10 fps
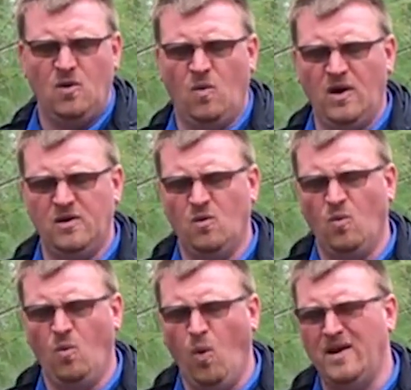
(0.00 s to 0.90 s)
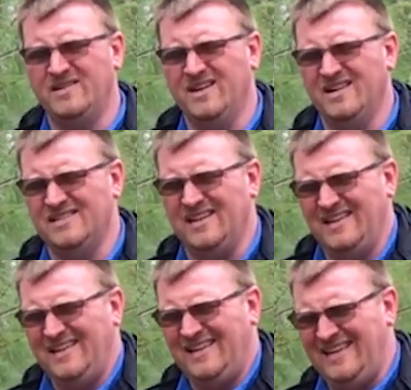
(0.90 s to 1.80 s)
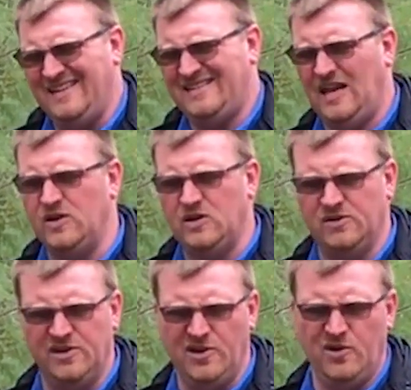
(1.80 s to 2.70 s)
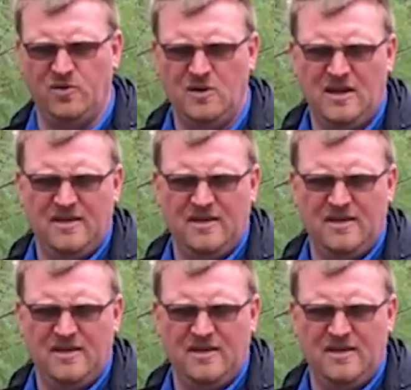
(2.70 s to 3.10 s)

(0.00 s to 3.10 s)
What does it tell you to do?